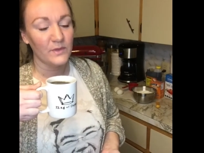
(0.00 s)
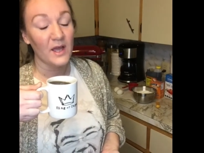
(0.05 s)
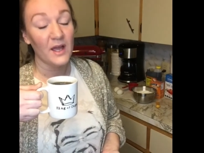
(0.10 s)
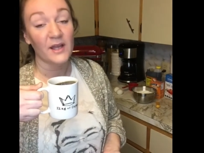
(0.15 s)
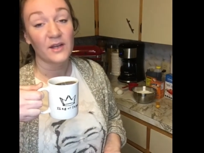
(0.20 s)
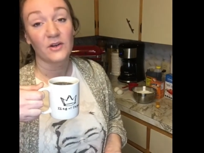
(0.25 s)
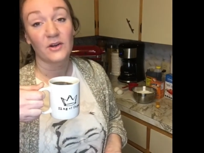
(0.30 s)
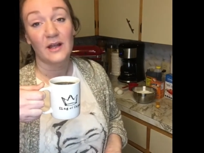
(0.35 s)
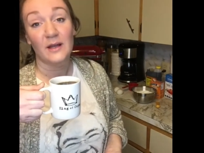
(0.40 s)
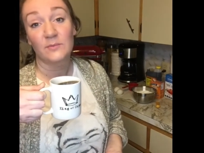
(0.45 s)

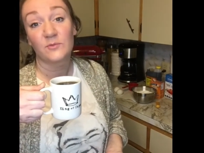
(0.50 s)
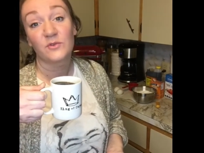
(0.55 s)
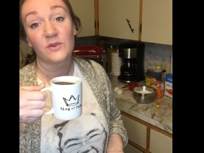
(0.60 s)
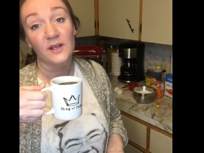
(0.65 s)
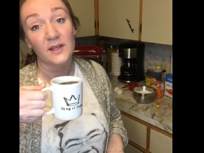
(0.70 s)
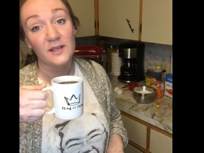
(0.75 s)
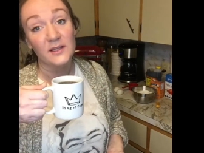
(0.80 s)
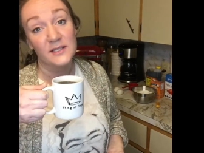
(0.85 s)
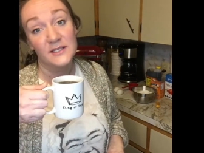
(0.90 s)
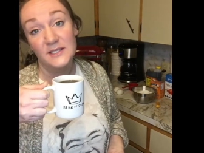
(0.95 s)
I grabbed
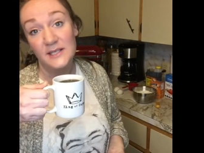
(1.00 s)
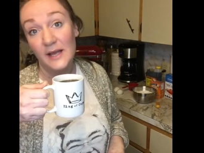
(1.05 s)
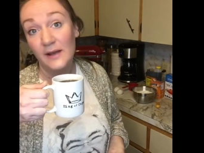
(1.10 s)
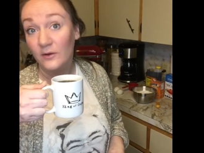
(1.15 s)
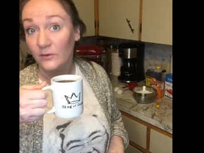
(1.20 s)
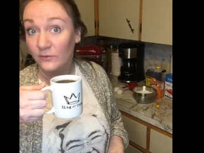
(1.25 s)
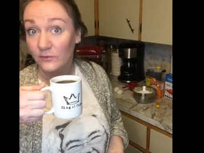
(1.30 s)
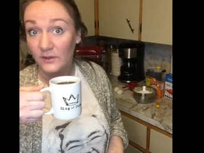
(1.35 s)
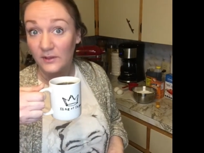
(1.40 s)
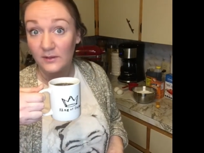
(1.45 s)
Frankie's
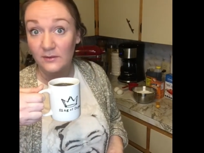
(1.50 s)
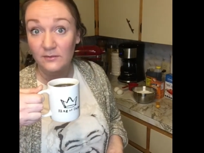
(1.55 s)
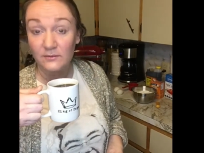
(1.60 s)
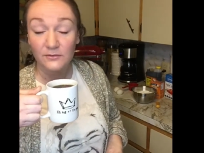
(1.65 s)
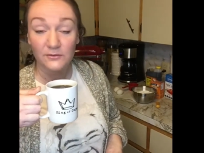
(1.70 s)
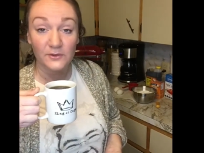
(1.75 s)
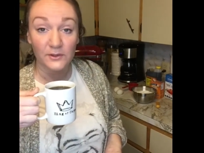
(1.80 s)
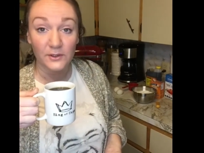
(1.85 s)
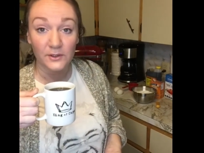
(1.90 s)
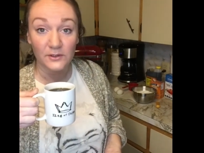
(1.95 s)
outfit
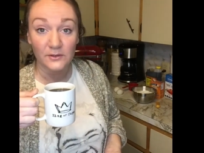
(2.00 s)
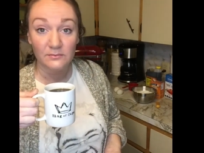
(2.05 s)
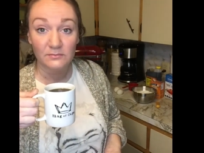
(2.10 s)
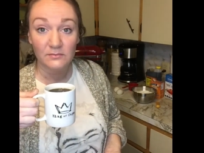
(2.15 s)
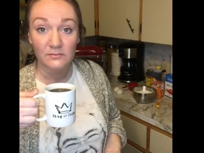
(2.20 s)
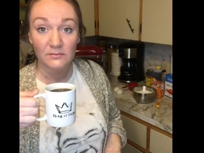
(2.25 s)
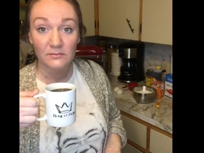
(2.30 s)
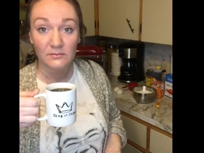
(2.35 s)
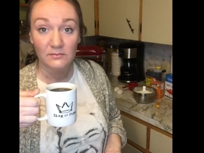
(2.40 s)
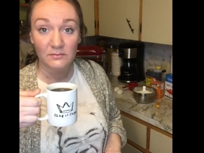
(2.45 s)
for
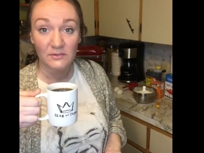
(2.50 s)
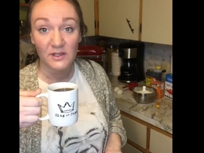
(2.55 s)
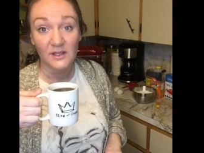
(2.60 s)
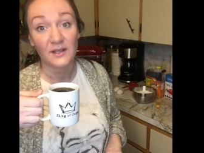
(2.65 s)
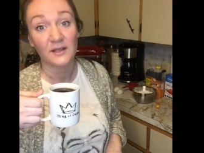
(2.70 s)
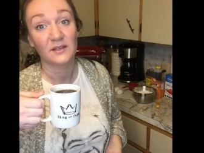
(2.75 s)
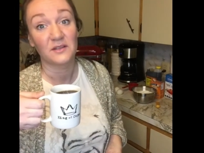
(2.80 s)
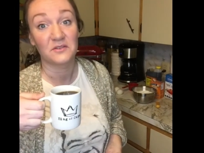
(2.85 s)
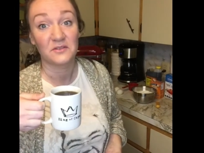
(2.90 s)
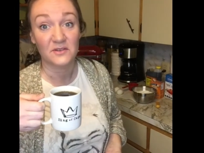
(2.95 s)
the
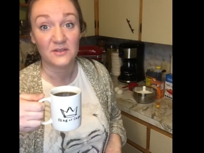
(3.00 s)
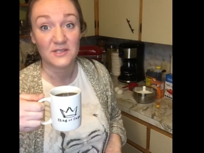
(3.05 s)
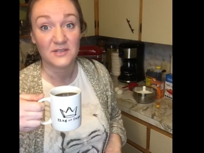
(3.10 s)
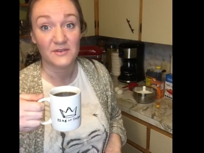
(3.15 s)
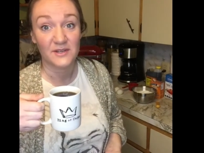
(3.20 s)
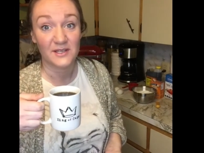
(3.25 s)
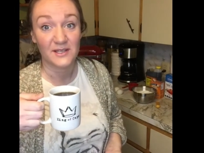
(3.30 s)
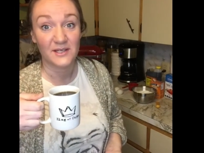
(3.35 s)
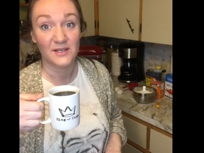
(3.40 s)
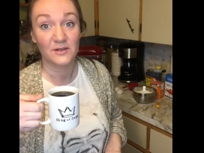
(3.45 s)
end of this
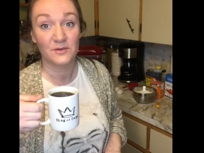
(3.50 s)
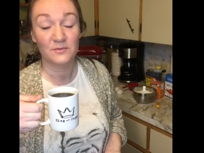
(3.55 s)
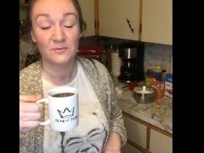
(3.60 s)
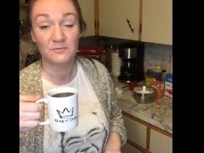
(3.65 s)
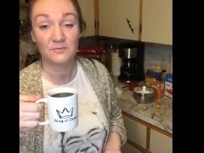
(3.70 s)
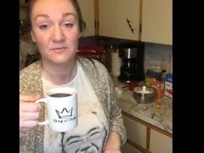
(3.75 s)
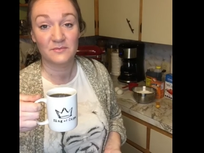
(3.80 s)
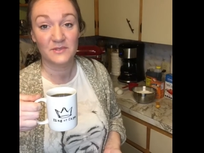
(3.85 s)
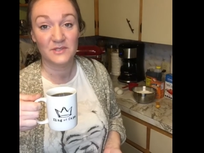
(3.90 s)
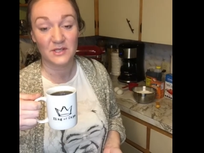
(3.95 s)
video.
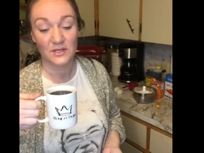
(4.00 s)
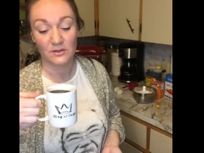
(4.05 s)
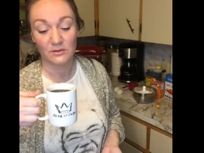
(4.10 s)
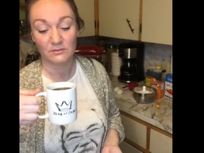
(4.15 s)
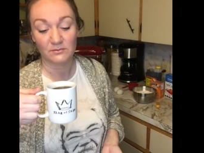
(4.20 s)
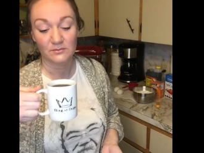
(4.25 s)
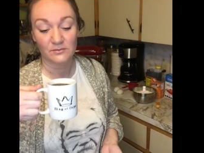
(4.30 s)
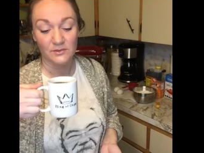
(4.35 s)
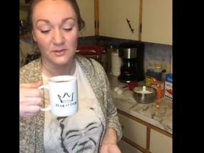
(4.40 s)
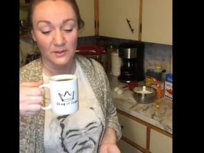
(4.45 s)
So,
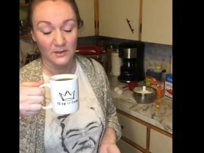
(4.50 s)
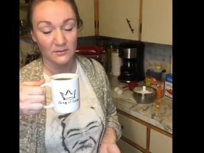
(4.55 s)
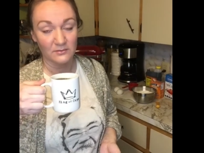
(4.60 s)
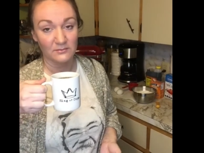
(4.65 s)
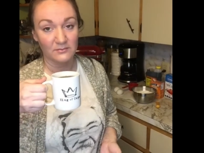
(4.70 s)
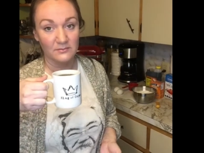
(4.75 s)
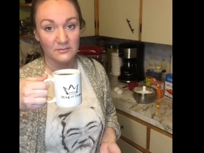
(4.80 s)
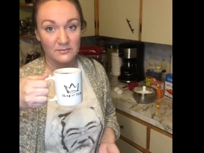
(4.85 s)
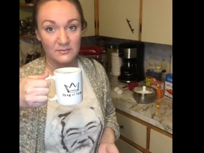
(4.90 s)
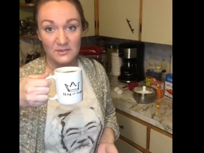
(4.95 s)
you know,
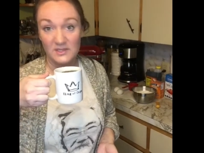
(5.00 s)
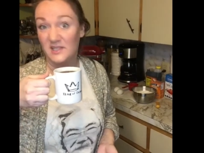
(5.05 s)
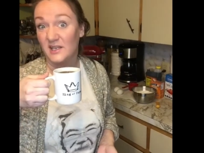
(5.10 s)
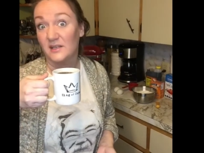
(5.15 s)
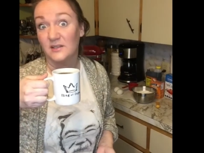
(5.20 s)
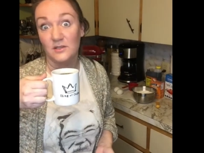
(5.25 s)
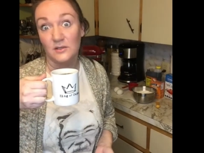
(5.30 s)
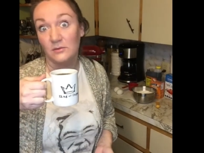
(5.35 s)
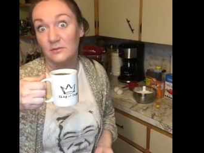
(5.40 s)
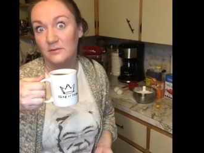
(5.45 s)
stay
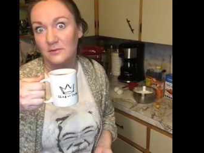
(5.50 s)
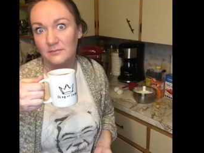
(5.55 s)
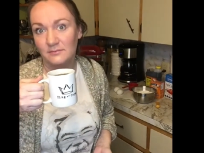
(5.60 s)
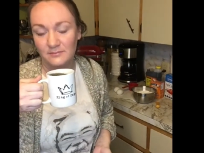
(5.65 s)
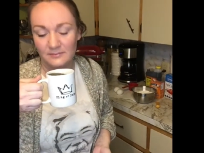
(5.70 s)
tuned.